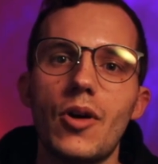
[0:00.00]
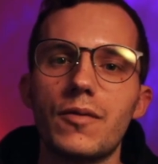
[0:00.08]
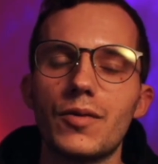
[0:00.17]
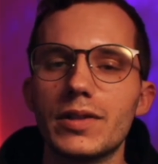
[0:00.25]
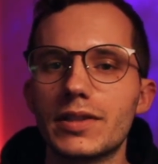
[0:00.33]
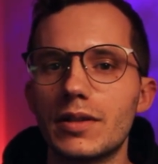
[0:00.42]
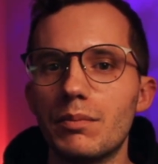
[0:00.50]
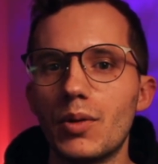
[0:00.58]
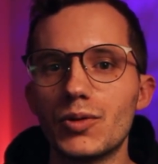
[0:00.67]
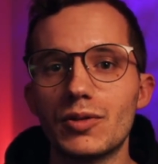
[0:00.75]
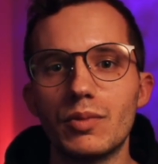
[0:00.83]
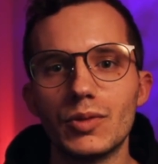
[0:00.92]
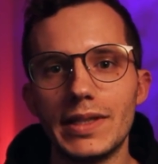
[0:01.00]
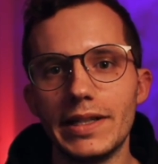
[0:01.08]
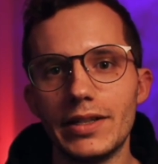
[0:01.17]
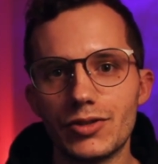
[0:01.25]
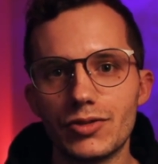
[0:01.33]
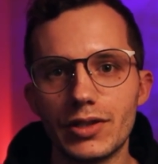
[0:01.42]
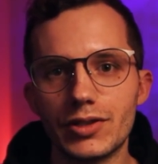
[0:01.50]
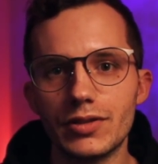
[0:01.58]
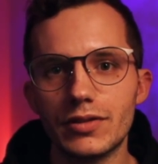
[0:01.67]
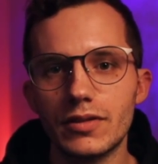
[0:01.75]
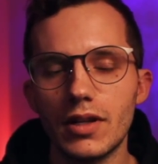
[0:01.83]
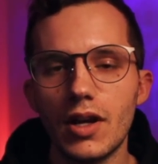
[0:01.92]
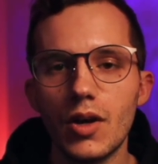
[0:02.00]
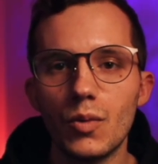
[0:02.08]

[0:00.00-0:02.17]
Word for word: offer us composable data structures,